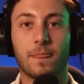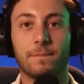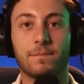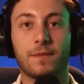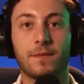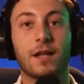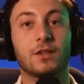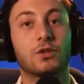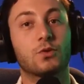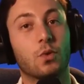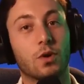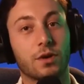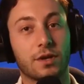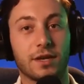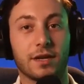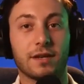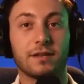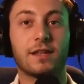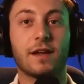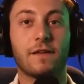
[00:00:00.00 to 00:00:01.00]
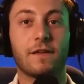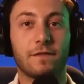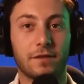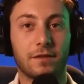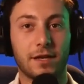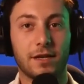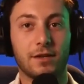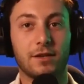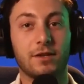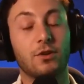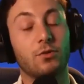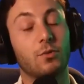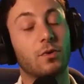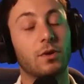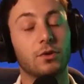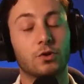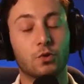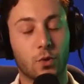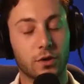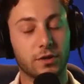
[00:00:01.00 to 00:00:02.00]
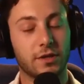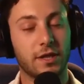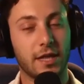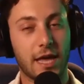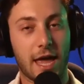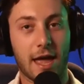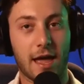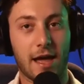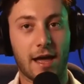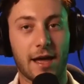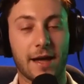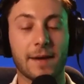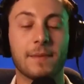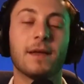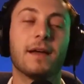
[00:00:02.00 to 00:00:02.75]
not twerking. Definitely, we don't want to twerk the AI,